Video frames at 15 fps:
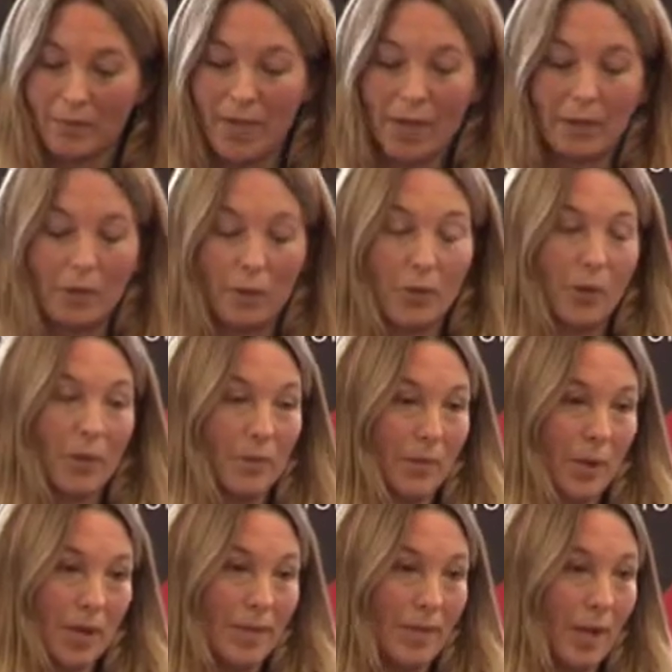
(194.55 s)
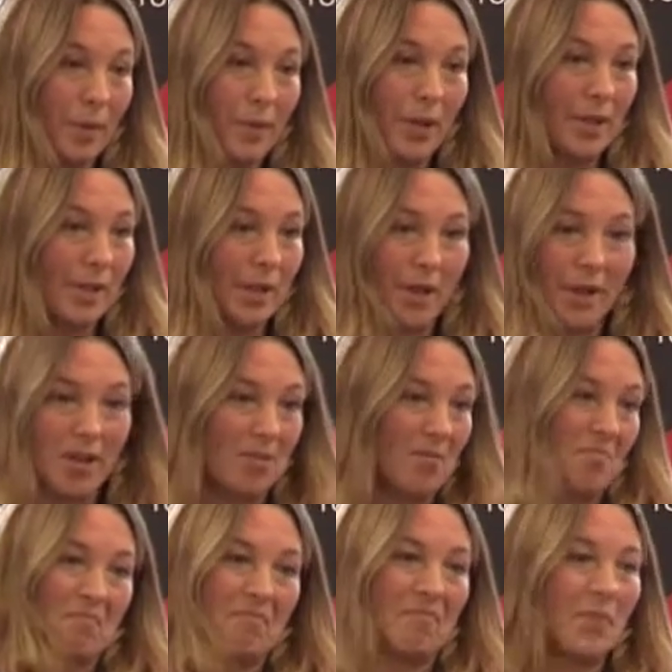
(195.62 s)
And if you put them side by side,
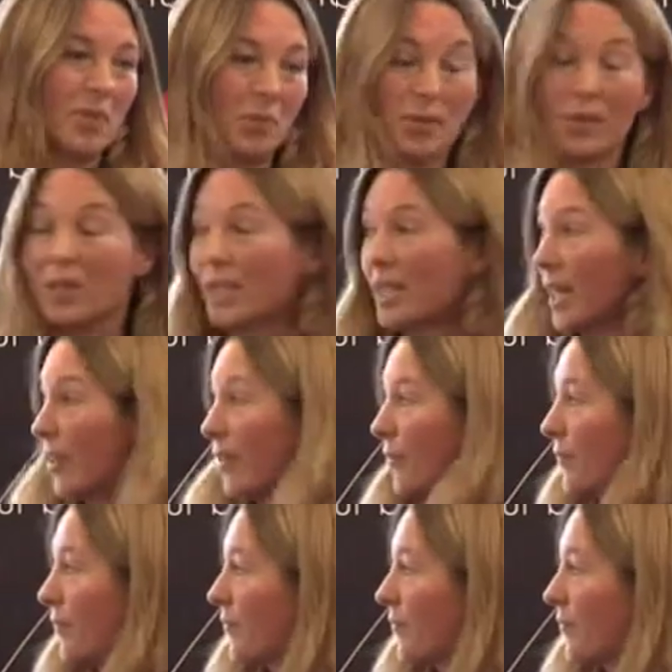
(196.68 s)
you wouldn't tell.